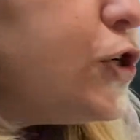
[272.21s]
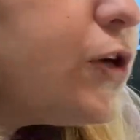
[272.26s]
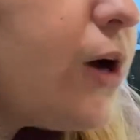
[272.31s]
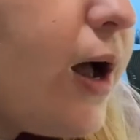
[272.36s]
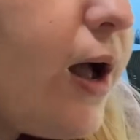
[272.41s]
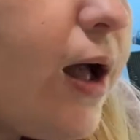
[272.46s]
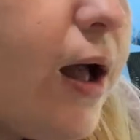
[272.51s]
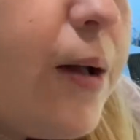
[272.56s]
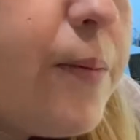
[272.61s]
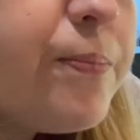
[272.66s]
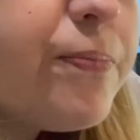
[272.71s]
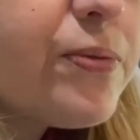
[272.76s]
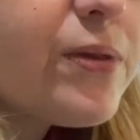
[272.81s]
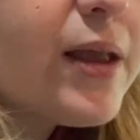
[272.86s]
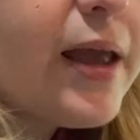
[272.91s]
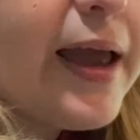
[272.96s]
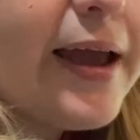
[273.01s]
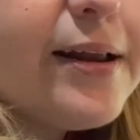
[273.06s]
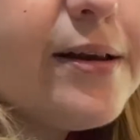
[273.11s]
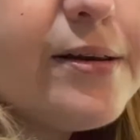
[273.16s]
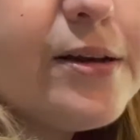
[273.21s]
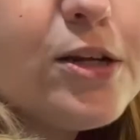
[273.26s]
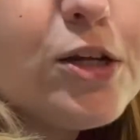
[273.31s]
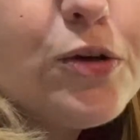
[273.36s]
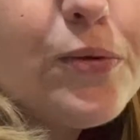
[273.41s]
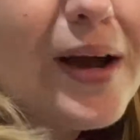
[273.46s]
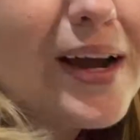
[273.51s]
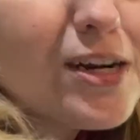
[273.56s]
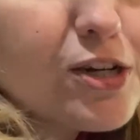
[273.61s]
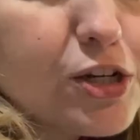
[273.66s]
And you
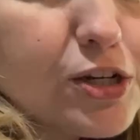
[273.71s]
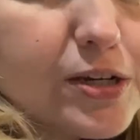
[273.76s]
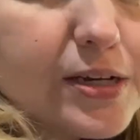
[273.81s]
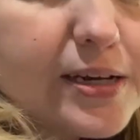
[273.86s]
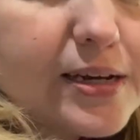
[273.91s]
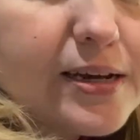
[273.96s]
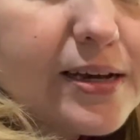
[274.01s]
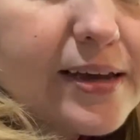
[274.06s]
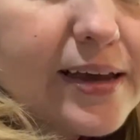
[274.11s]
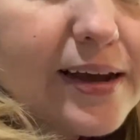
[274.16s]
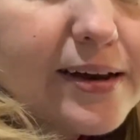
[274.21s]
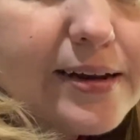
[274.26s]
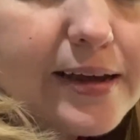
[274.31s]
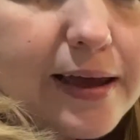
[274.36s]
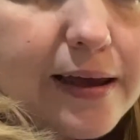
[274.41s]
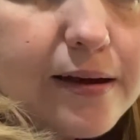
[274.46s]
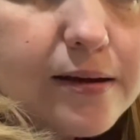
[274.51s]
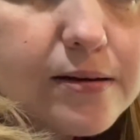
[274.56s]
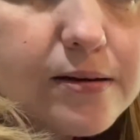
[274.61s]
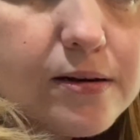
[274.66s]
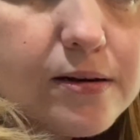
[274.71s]
actually can get